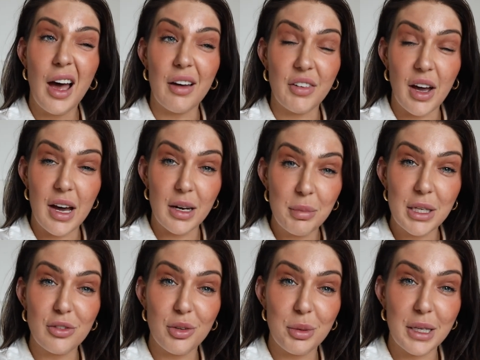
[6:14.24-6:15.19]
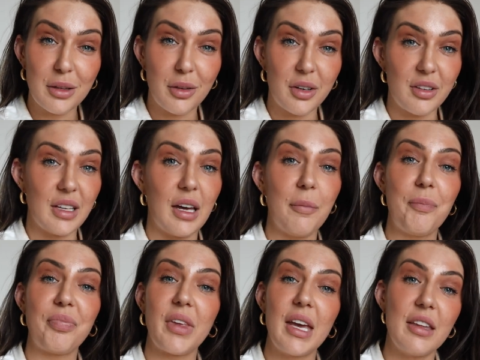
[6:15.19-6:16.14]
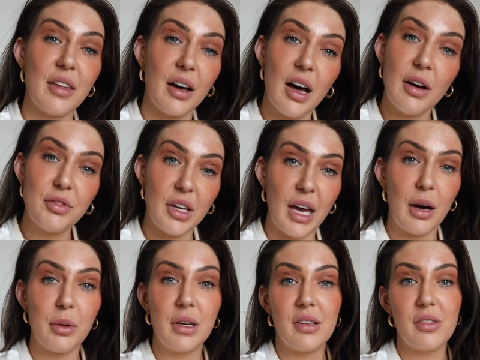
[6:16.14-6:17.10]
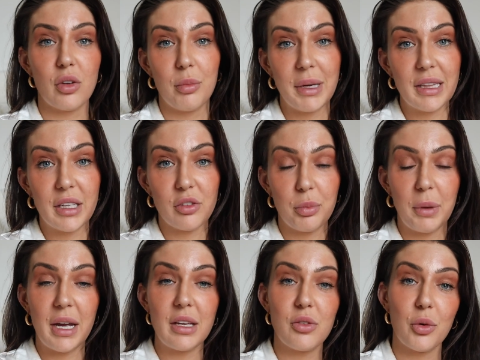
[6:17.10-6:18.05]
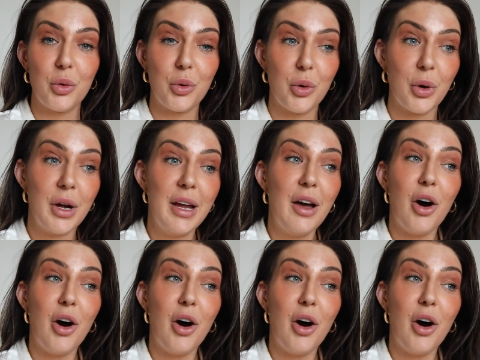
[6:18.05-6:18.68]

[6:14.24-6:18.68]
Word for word: I've kind of been doing a lot of that either after hours on my lunch breaks or